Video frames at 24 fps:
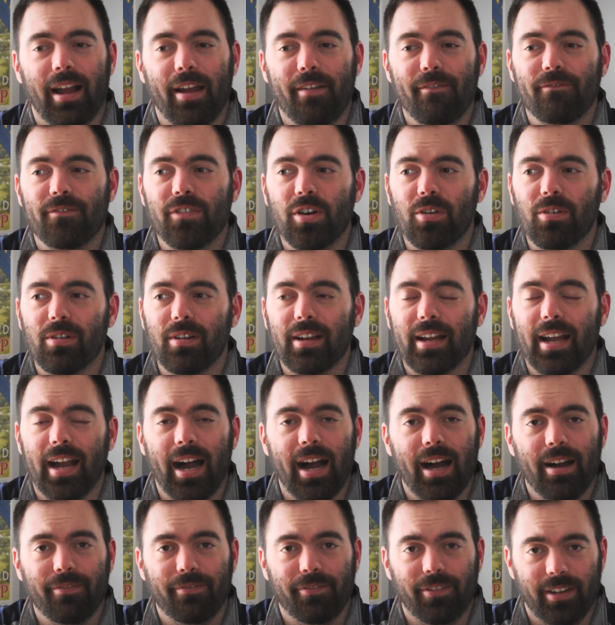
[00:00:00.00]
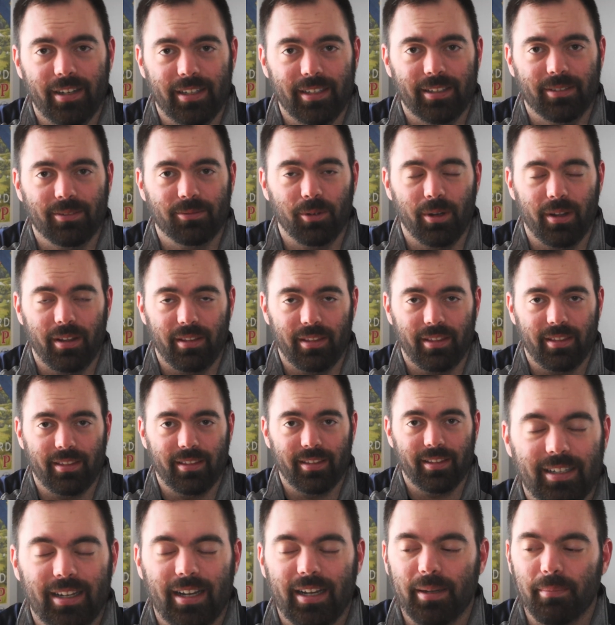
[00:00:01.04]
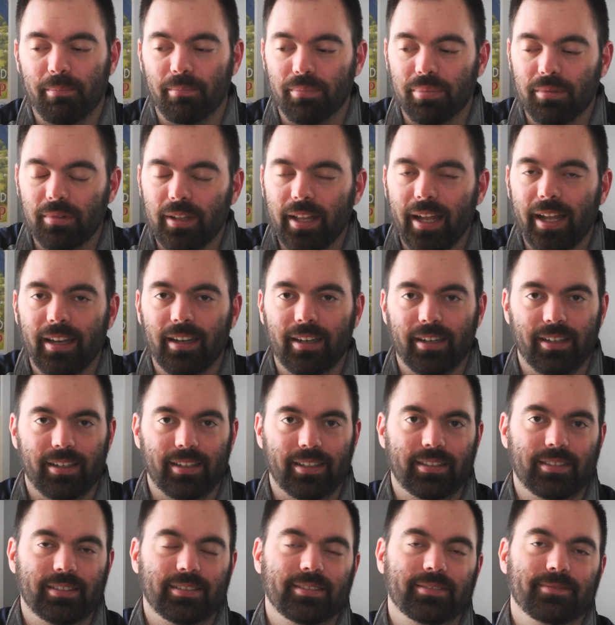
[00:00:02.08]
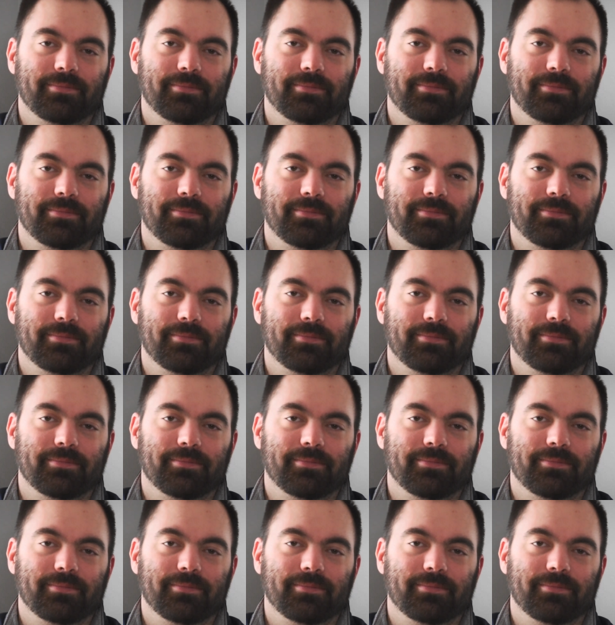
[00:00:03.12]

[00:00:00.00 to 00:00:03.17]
I felt confident with. I bladed it.